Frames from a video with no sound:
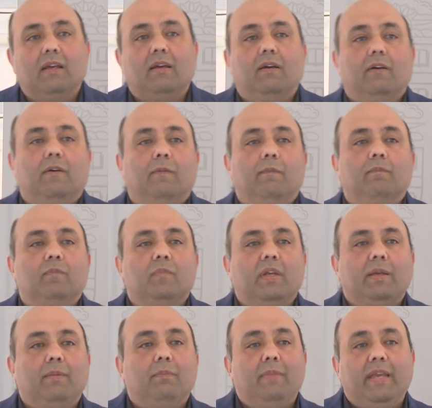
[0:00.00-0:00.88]
um,
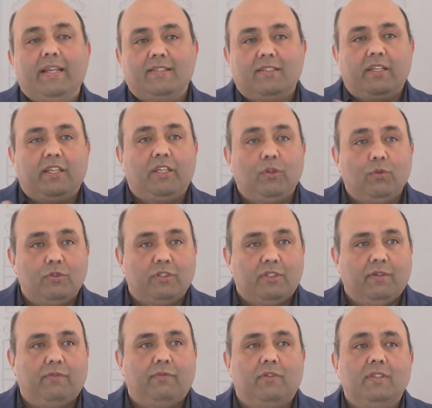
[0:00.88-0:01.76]
makes a huge
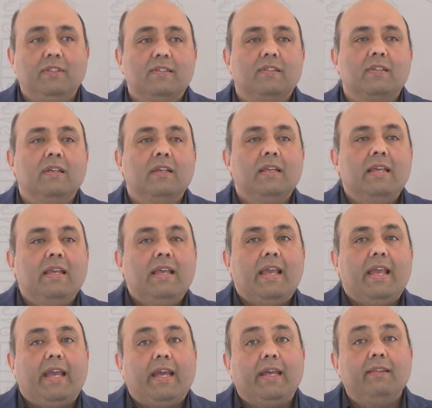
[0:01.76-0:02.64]
difference.
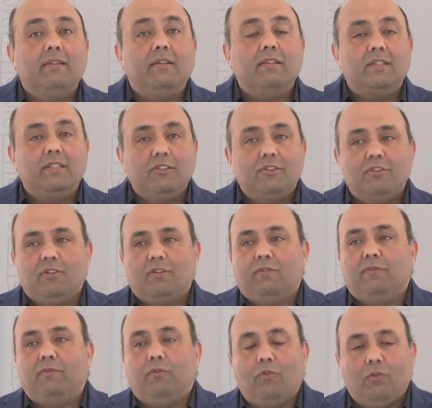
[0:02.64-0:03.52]
And the
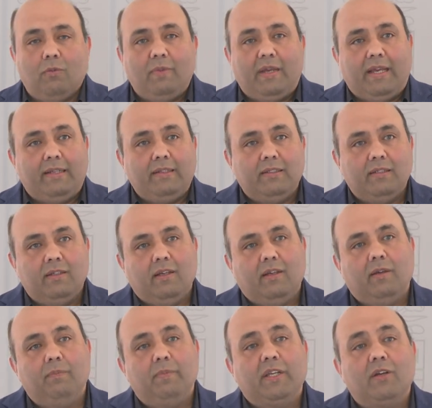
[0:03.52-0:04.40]
digital format,
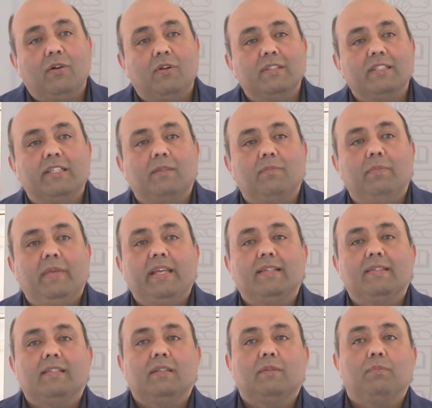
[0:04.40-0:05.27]
uh, because it
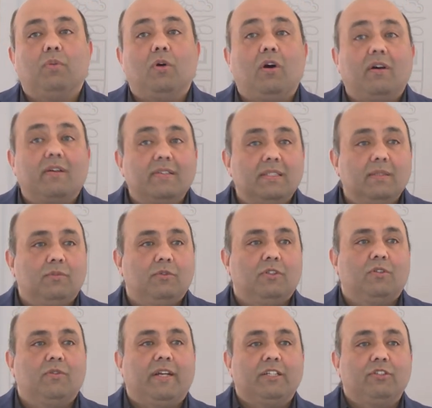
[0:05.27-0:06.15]
makes it
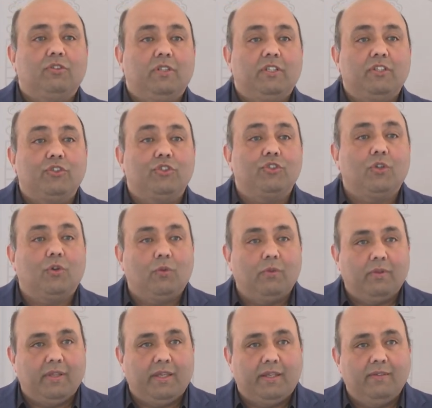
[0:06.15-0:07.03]
possible to actually
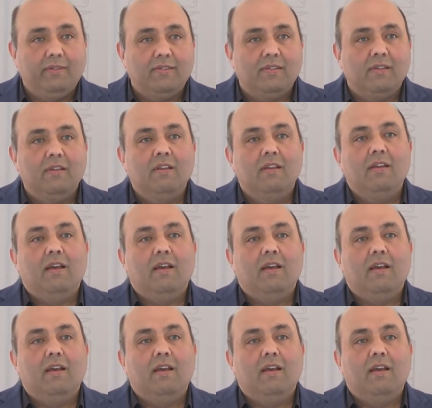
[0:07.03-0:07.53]
show things